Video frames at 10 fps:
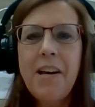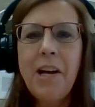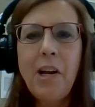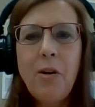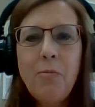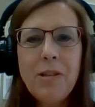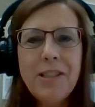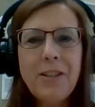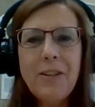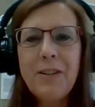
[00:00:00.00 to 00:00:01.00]
Hello, boys
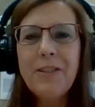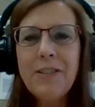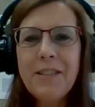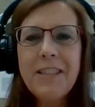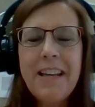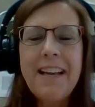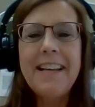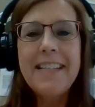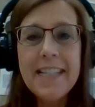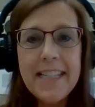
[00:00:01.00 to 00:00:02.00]
and girls.
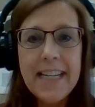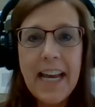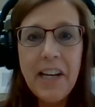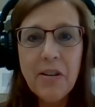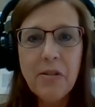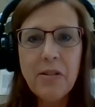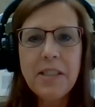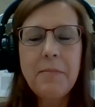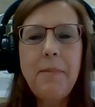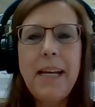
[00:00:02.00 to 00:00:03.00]
Today you're going
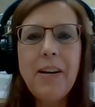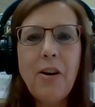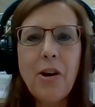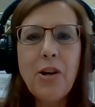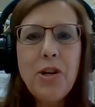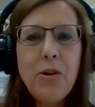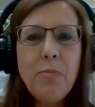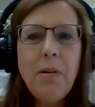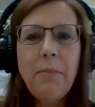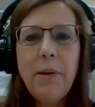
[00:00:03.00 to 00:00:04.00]
to meet our new
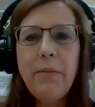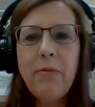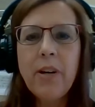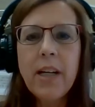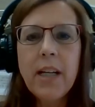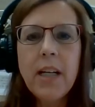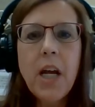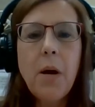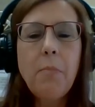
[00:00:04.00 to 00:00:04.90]
puppet friend,